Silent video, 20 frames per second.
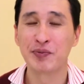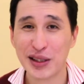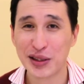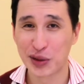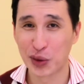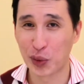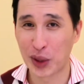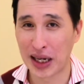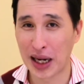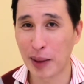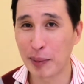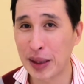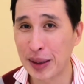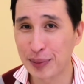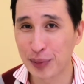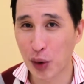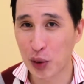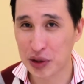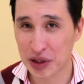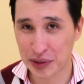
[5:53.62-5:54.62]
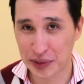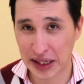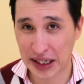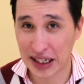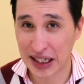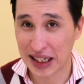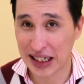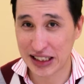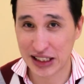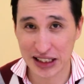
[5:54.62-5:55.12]
So when I mean moderate,
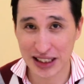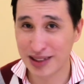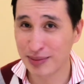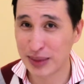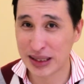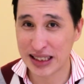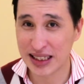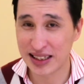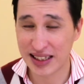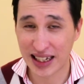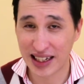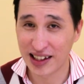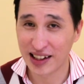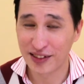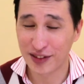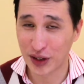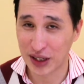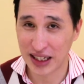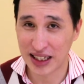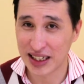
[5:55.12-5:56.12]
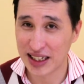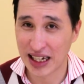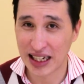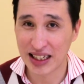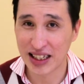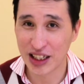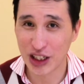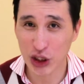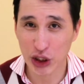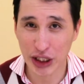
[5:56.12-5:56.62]
it just means that for the
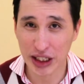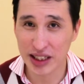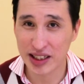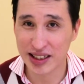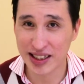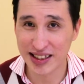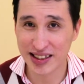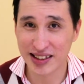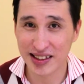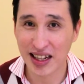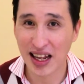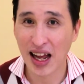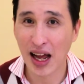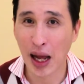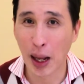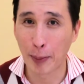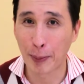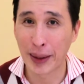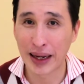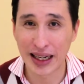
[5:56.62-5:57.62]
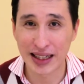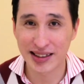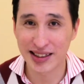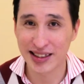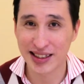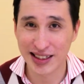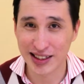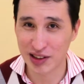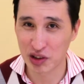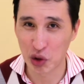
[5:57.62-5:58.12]
ENTJ, this
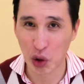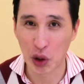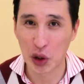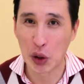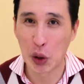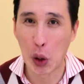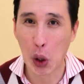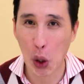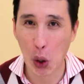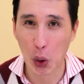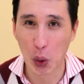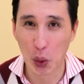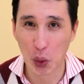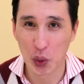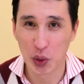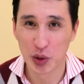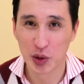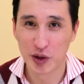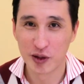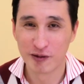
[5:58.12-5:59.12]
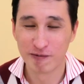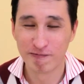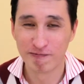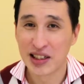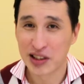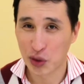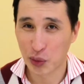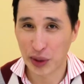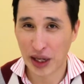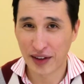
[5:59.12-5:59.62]
ability is not low.
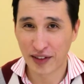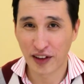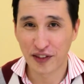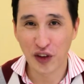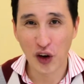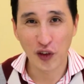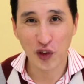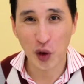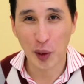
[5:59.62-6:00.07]
So we have a fourth